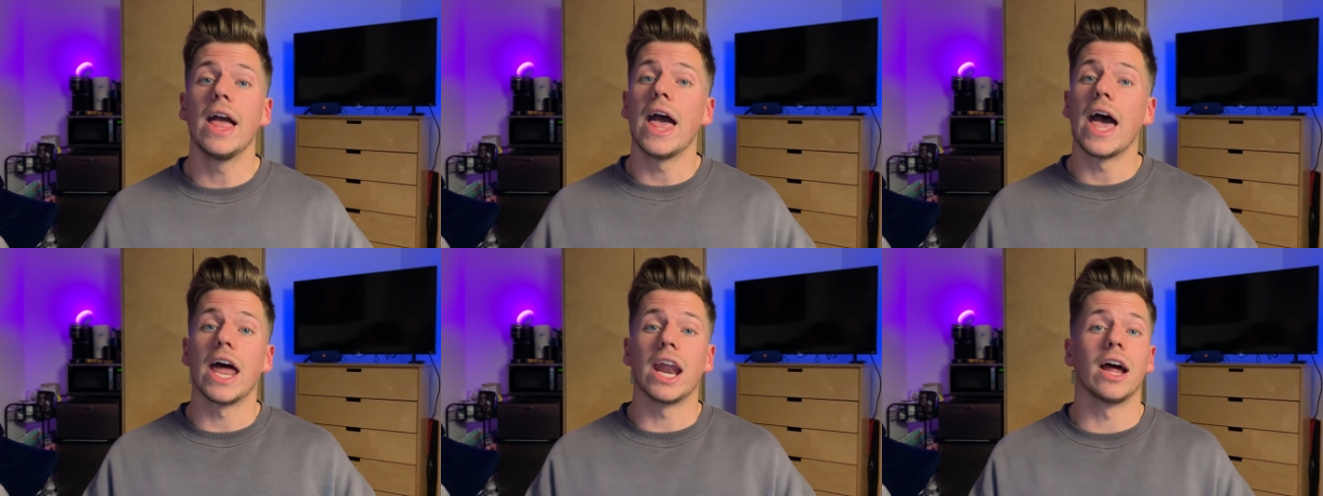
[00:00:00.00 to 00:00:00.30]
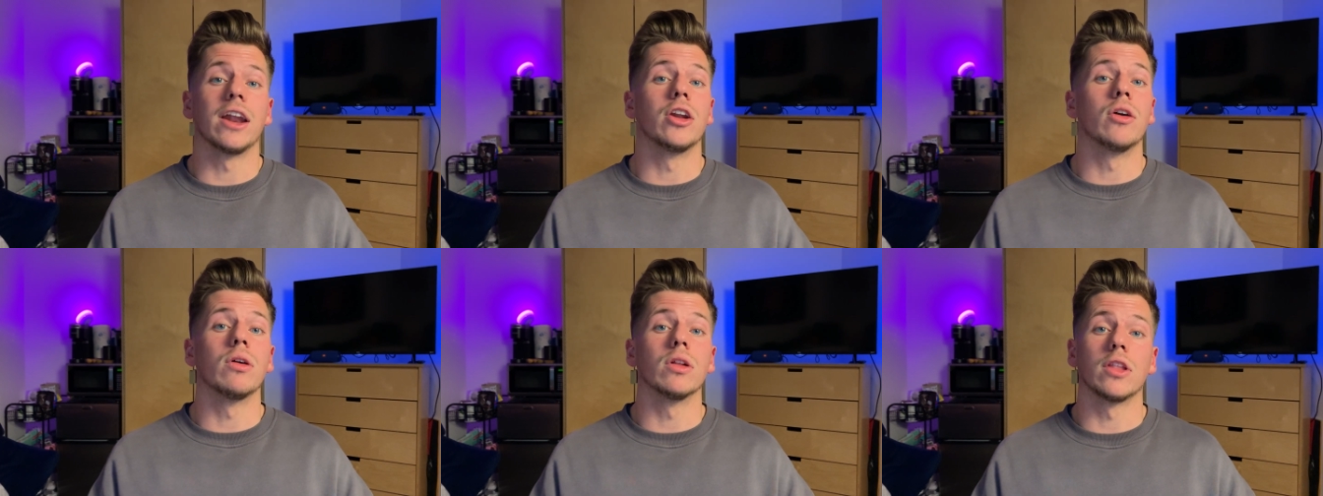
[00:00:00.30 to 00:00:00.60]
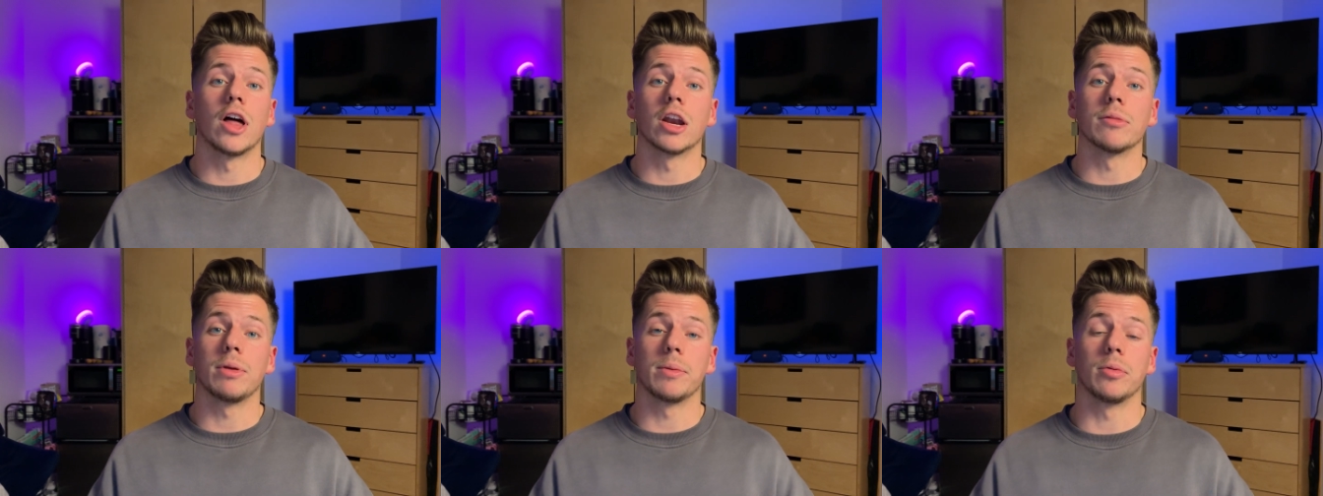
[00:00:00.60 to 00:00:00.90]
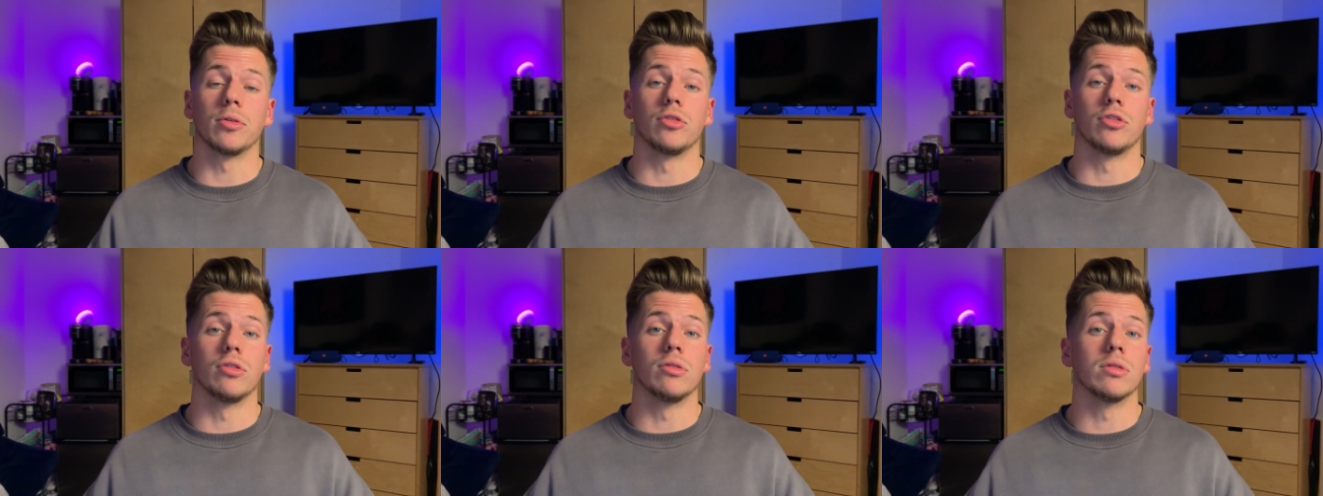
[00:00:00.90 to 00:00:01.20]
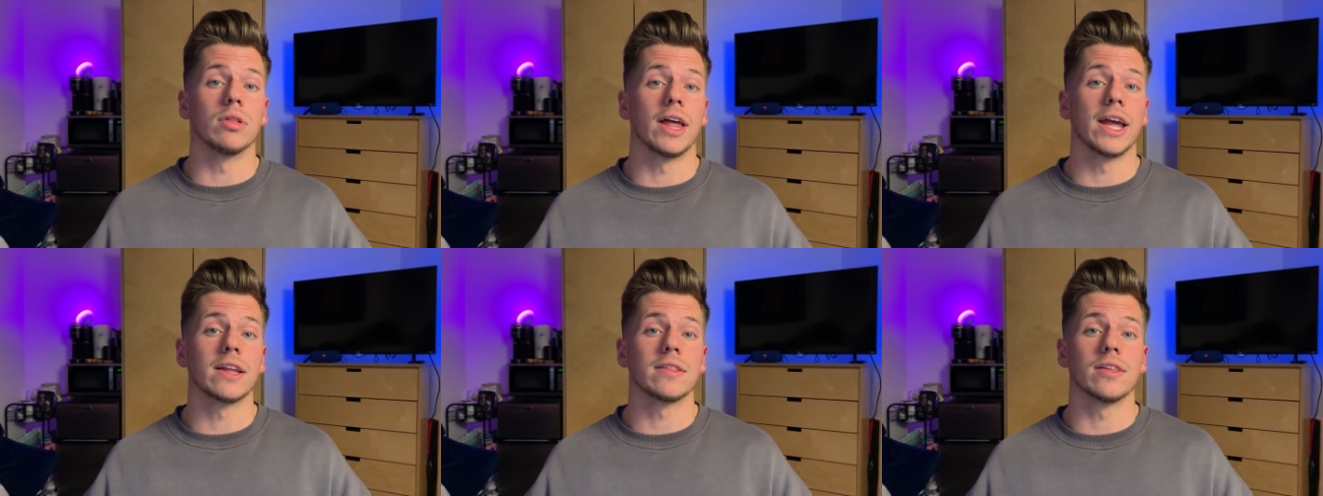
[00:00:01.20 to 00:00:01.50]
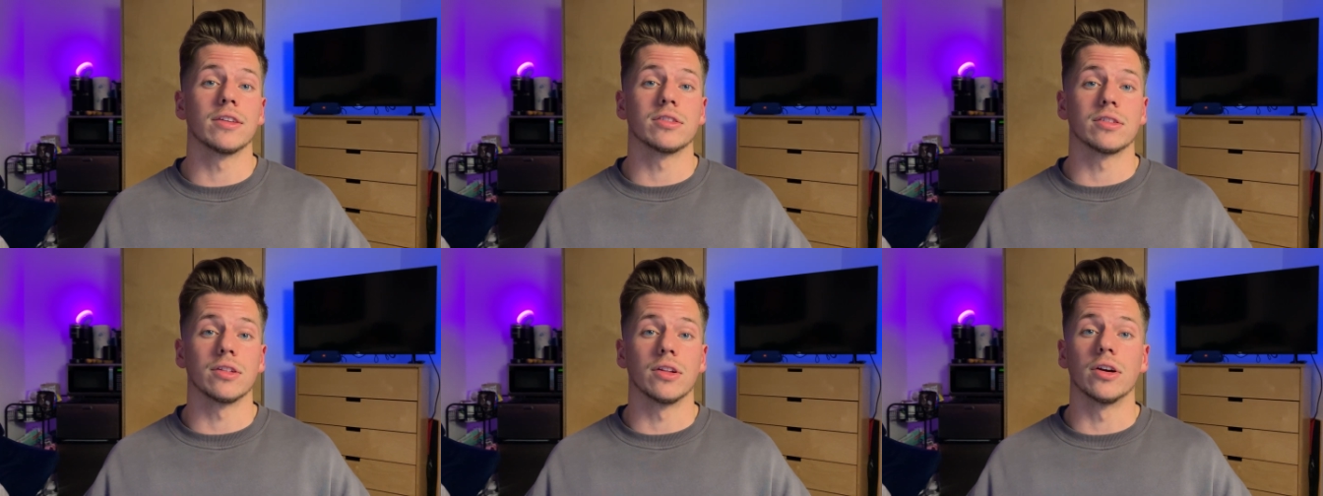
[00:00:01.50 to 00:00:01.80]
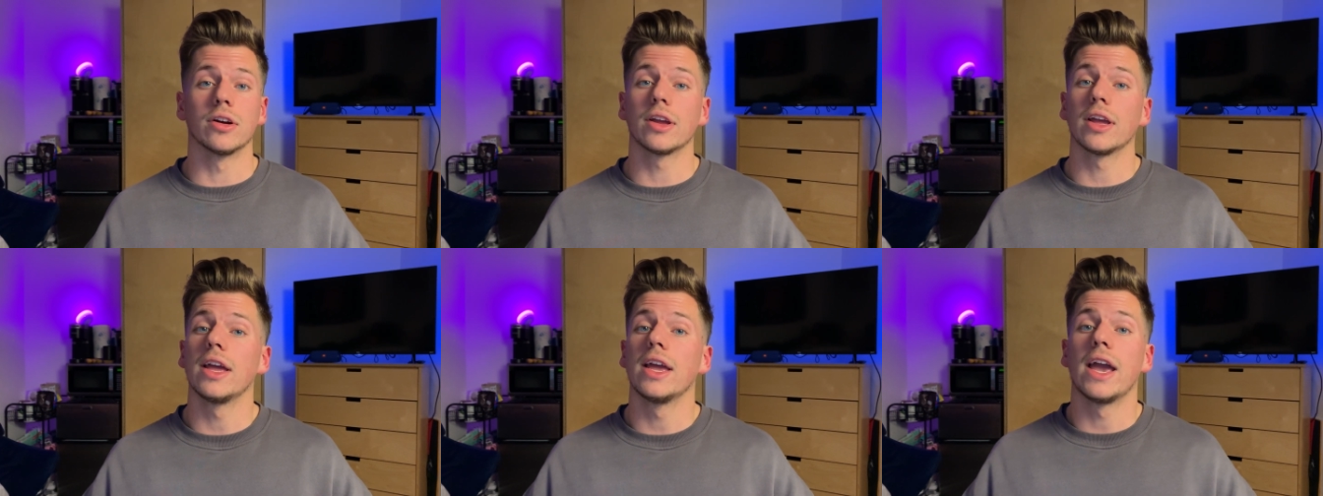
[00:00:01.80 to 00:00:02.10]
And I know a lot of people do like this
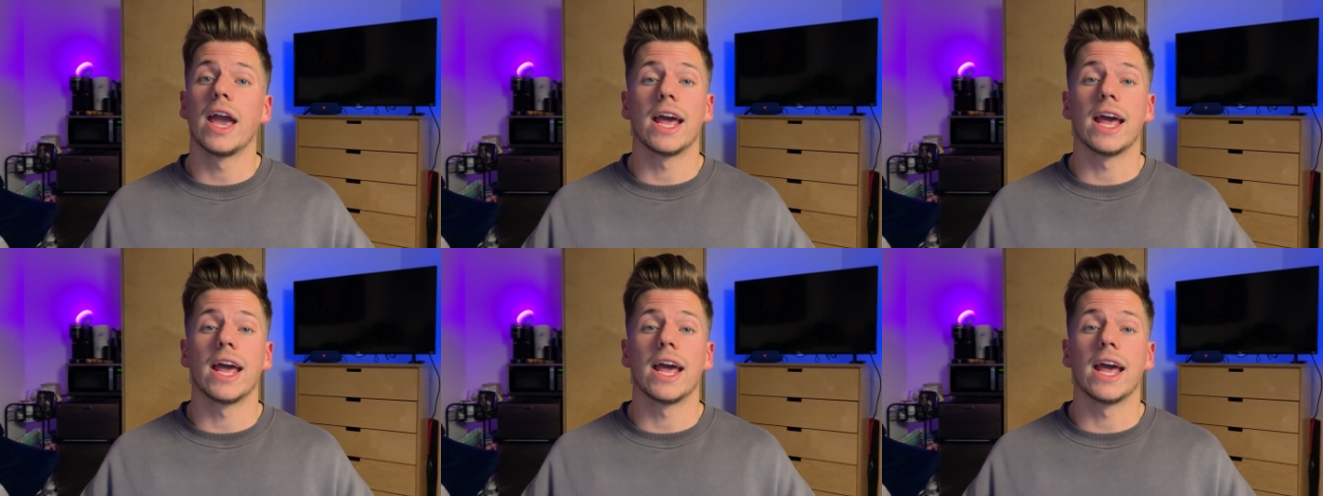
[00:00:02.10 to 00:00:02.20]
look